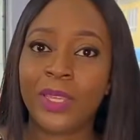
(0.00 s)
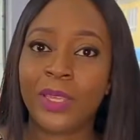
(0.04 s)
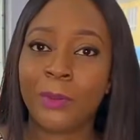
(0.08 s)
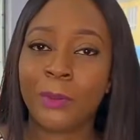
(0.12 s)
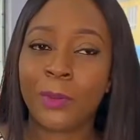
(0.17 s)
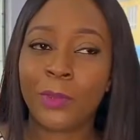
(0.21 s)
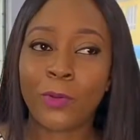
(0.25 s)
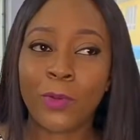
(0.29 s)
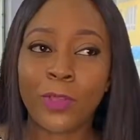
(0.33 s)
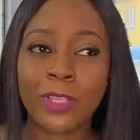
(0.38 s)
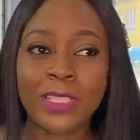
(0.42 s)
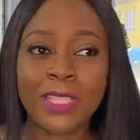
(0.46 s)

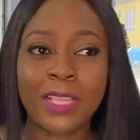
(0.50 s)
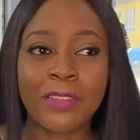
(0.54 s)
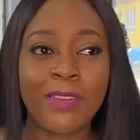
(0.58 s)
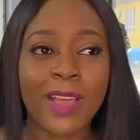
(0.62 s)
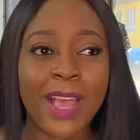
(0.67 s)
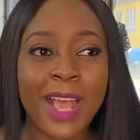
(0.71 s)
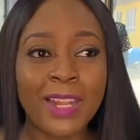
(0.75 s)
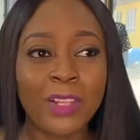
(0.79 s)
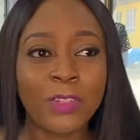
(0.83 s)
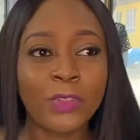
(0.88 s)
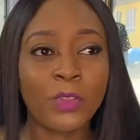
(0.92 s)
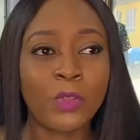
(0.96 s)
because they've
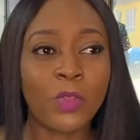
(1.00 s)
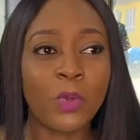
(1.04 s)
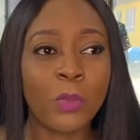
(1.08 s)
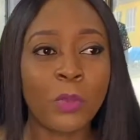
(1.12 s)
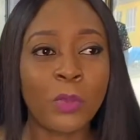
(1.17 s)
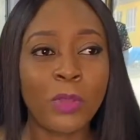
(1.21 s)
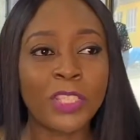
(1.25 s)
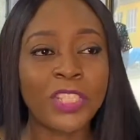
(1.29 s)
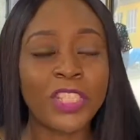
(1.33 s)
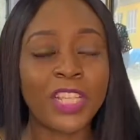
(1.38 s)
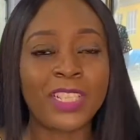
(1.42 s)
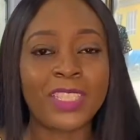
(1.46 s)
had so
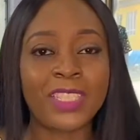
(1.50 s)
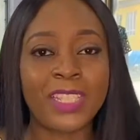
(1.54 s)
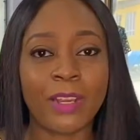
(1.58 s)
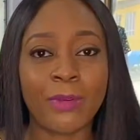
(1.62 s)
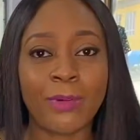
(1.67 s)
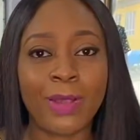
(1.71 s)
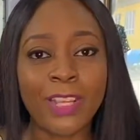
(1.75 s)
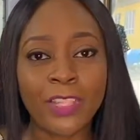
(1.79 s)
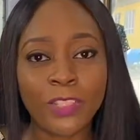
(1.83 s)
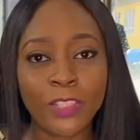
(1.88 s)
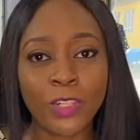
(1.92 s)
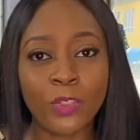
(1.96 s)
much
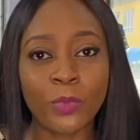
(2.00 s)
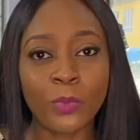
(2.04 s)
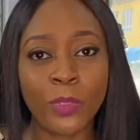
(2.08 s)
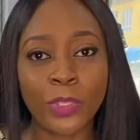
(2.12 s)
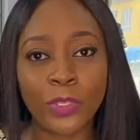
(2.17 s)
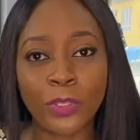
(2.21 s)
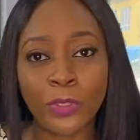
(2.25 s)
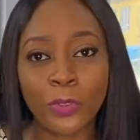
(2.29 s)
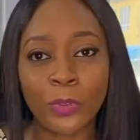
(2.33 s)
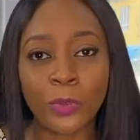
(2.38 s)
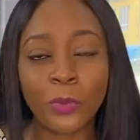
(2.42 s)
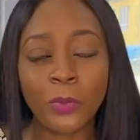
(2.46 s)
interaction
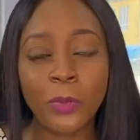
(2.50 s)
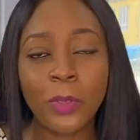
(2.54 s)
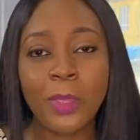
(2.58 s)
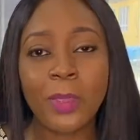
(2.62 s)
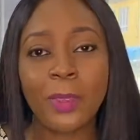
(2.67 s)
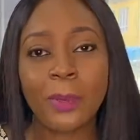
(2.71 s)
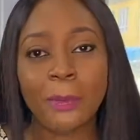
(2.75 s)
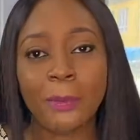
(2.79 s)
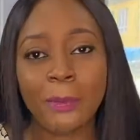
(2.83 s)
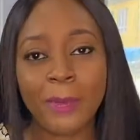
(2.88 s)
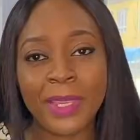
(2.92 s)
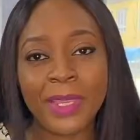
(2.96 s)
with you
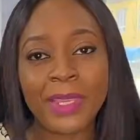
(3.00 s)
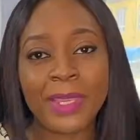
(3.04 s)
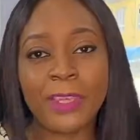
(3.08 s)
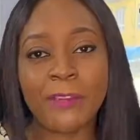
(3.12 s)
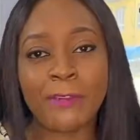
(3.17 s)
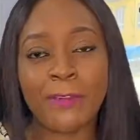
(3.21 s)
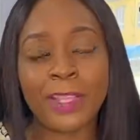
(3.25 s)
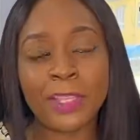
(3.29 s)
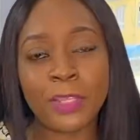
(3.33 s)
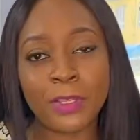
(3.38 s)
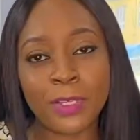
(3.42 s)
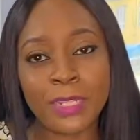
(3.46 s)
being a
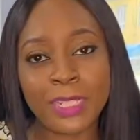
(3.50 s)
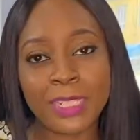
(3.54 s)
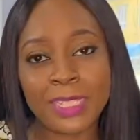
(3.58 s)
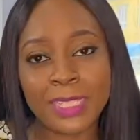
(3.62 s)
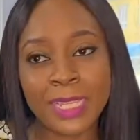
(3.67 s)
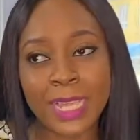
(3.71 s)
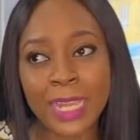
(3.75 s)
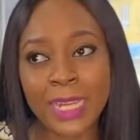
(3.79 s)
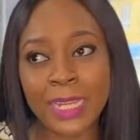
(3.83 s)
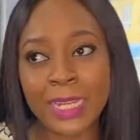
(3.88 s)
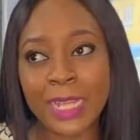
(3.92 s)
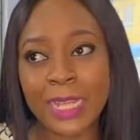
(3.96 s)
fashion
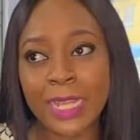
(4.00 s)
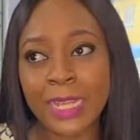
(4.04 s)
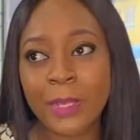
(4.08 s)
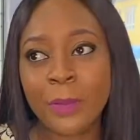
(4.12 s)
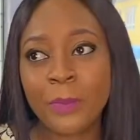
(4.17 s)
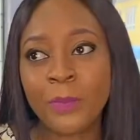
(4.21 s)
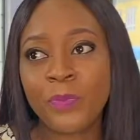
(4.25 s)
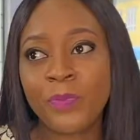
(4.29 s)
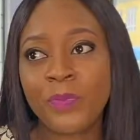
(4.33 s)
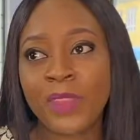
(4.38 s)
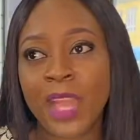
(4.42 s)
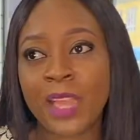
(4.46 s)
designer,
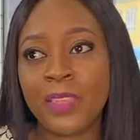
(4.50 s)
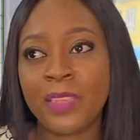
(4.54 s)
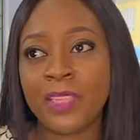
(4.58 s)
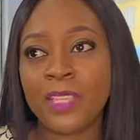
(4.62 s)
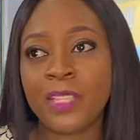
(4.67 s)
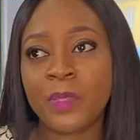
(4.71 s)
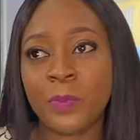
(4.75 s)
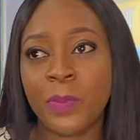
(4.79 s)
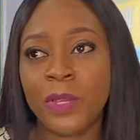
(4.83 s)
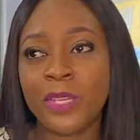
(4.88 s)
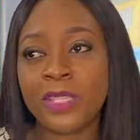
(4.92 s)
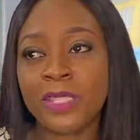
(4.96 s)
and this
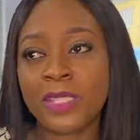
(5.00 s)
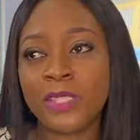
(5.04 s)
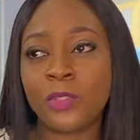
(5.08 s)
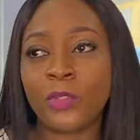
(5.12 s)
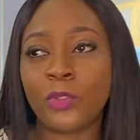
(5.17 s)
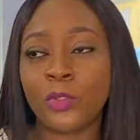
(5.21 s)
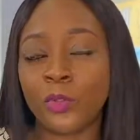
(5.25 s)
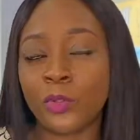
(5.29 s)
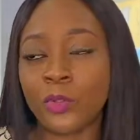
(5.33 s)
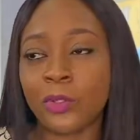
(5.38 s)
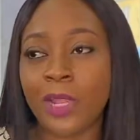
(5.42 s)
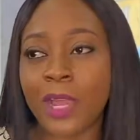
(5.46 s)
person
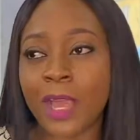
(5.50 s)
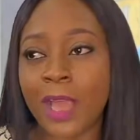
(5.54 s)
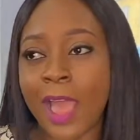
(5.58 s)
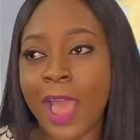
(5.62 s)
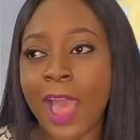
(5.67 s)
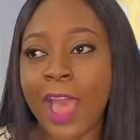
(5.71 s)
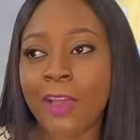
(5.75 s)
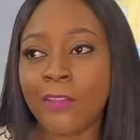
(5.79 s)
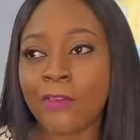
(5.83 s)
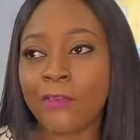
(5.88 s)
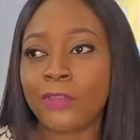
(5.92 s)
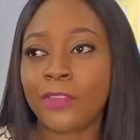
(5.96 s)
should
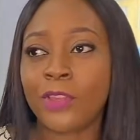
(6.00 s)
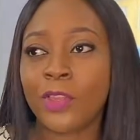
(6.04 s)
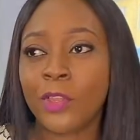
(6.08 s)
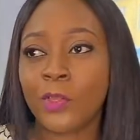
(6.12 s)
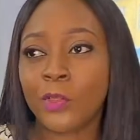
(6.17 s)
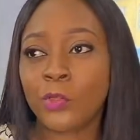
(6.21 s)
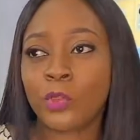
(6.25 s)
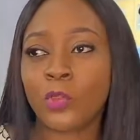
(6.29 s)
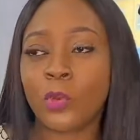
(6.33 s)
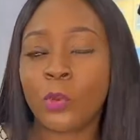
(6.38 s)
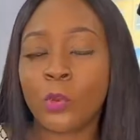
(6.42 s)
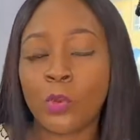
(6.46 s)
have
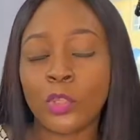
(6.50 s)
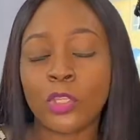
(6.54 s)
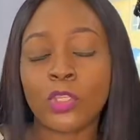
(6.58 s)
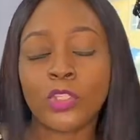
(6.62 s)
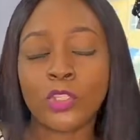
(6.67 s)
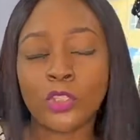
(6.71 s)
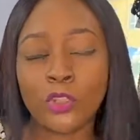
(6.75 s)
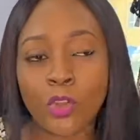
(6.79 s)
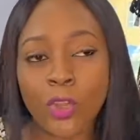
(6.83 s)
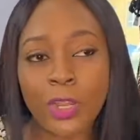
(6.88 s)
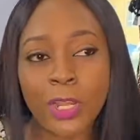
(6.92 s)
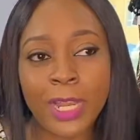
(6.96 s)
so much
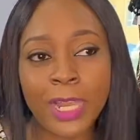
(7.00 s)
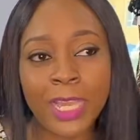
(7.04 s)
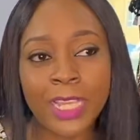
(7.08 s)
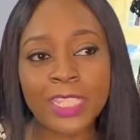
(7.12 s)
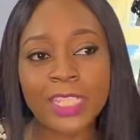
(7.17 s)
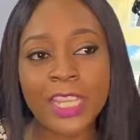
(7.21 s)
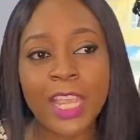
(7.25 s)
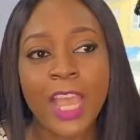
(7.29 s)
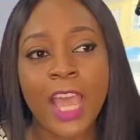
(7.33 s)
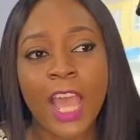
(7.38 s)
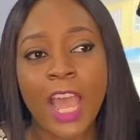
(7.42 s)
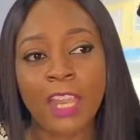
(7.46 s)
knowledge,
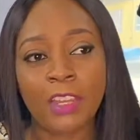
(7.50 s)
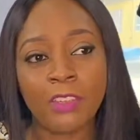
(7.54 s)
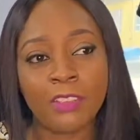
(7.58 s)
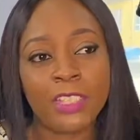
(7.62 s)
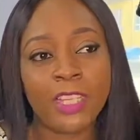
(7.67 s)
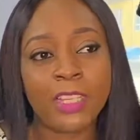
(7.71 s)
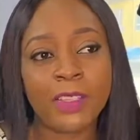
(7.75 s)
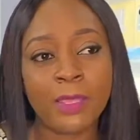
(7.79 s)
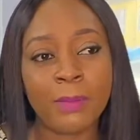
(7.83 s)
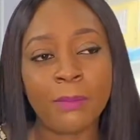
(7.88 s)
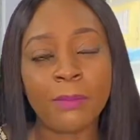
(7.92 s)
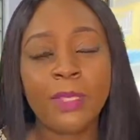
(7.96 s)
and you
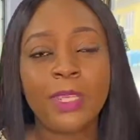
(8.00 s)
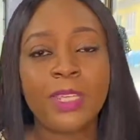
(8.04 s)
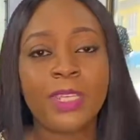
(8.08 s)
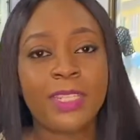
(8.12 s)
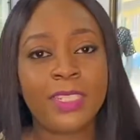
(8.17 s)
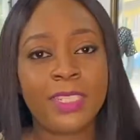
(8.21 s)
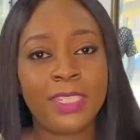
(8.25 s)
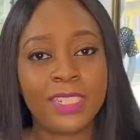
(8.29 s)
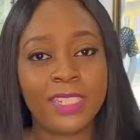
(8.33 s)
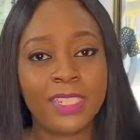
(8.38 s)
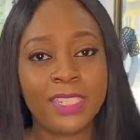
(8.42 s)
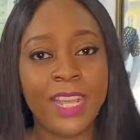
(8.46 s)
tell them
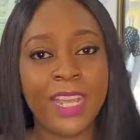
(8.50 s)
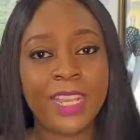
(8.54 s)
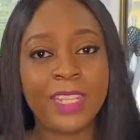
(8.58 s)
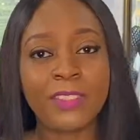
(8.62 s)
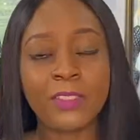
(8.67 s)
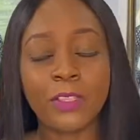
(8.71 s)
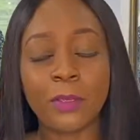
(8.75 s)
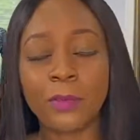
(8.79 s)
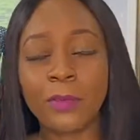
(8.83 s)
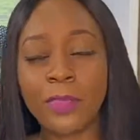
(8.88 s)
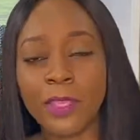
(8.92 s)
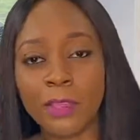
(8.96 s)
design
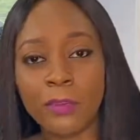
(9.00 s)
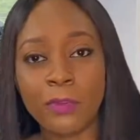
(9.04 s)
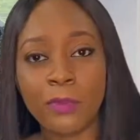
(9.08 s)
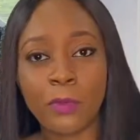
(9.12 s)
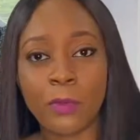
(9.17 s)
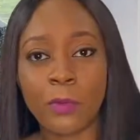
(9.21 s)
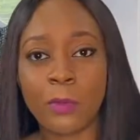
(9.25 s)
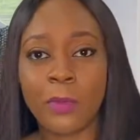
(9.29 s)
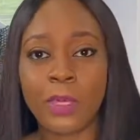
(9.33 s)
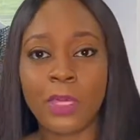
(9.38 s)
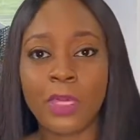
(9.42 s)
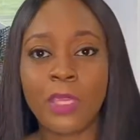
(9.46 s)
something
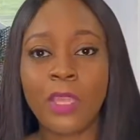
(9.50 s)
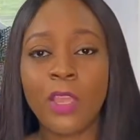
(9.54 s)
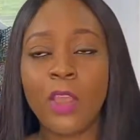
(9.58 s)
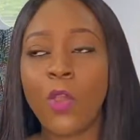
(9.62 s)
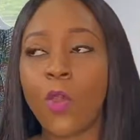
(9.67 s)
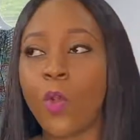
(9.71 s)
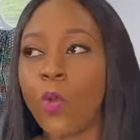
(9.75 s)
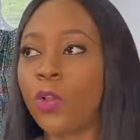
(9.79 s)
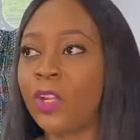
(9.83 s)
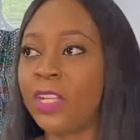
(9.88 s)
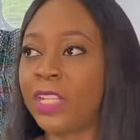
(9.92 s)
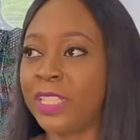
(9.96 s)
for me
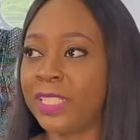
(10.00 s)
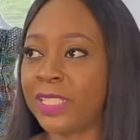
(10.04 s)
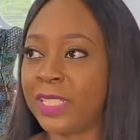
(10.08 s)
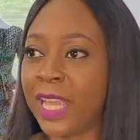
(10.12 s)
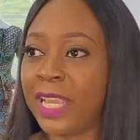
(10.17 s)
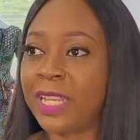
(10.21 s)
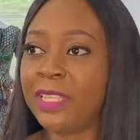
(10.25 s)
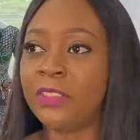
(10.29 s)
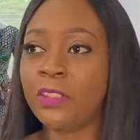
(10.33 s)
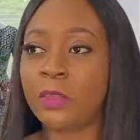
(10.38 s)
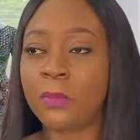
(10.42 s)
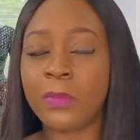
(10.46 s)
or
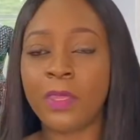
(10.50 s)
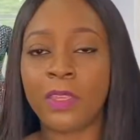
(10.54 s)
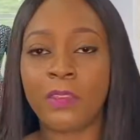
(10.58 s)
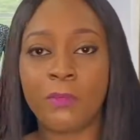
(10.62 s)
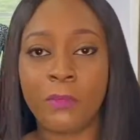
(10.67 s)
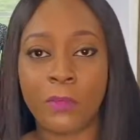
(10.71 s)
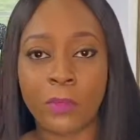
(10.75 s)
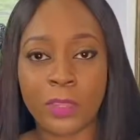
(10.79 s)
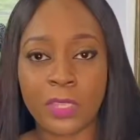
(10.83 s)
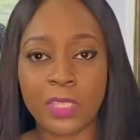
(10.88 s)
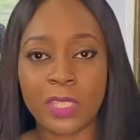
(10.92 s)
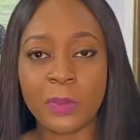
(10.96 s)
design something
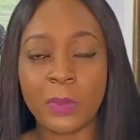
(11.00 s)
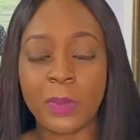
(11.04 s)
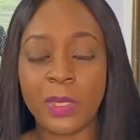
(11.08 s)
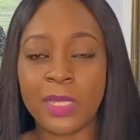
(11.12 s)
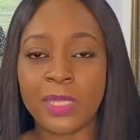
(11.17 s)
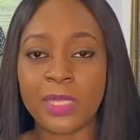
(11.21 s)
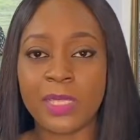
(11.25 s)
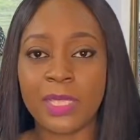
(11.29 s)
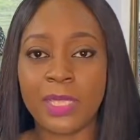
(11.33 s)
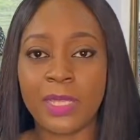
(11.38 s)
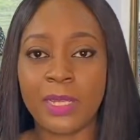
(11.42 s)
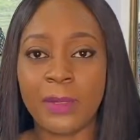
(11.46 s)
for this
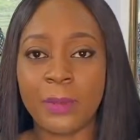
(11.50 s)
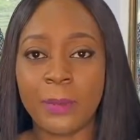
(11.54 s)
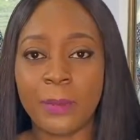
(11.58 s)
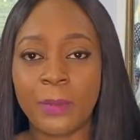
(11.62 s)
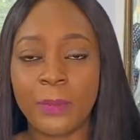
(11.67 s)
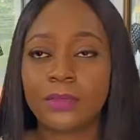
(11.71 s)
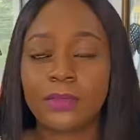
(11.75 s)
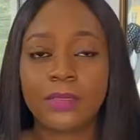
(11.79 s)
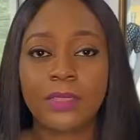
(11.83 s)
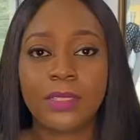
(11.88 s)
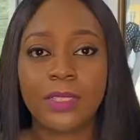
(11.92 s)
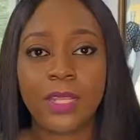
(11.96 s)
person,
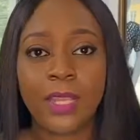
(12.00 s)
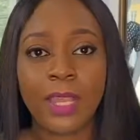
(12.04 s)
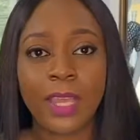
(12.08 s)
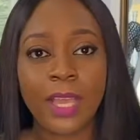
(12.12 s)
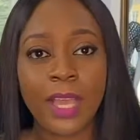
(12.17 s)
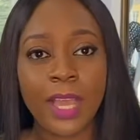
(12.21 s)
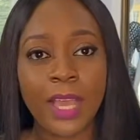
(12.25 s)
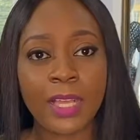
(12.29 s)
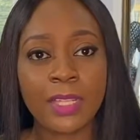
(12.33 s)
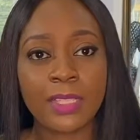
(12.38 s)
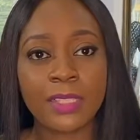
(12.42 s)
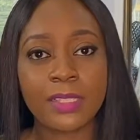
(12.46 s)
they
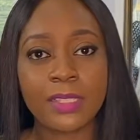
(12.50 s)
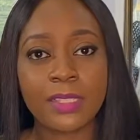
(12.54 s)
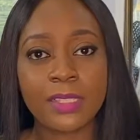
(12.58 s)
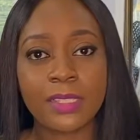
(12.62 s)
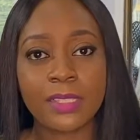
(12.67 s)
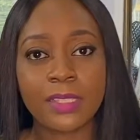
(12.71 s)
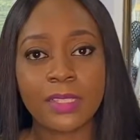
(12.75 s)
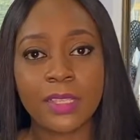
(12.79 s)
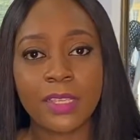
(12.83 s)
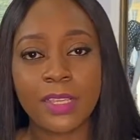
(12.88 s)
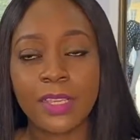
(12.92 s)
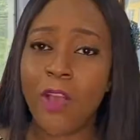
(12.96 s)
can't.
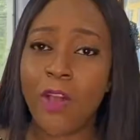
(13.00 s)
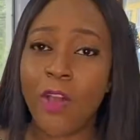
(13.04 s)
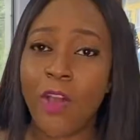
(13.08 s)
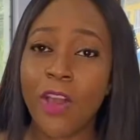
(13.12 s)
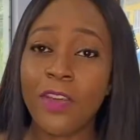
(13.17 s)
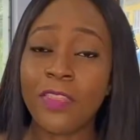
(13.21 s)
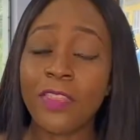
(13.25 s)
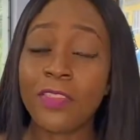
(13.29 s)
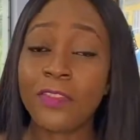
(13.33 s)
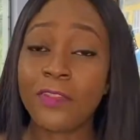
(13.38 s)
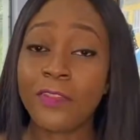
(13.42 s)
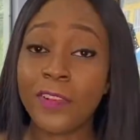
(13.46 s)

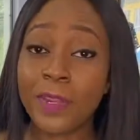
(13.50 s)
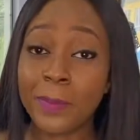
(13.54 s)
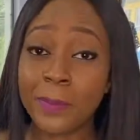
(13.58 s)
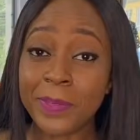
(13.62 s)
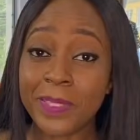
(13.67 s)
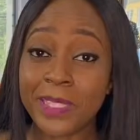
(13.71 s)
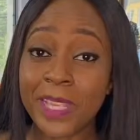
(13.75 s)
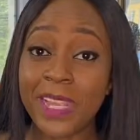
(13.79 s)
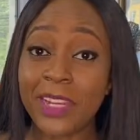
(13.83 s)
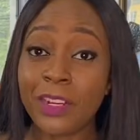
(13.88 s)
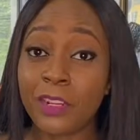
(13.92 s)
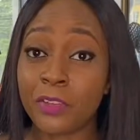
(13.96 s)
On the flip
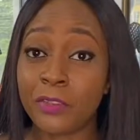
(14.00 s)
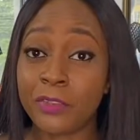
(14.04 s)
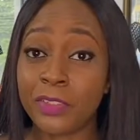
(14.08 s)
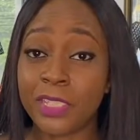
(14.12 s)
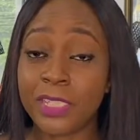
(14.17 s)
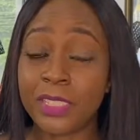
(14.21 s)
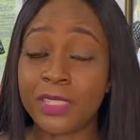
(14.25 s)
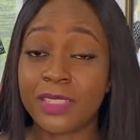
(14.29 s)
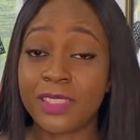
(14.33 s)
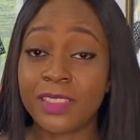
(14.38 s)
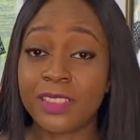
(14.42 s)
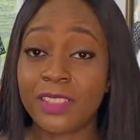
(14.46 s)
side of it,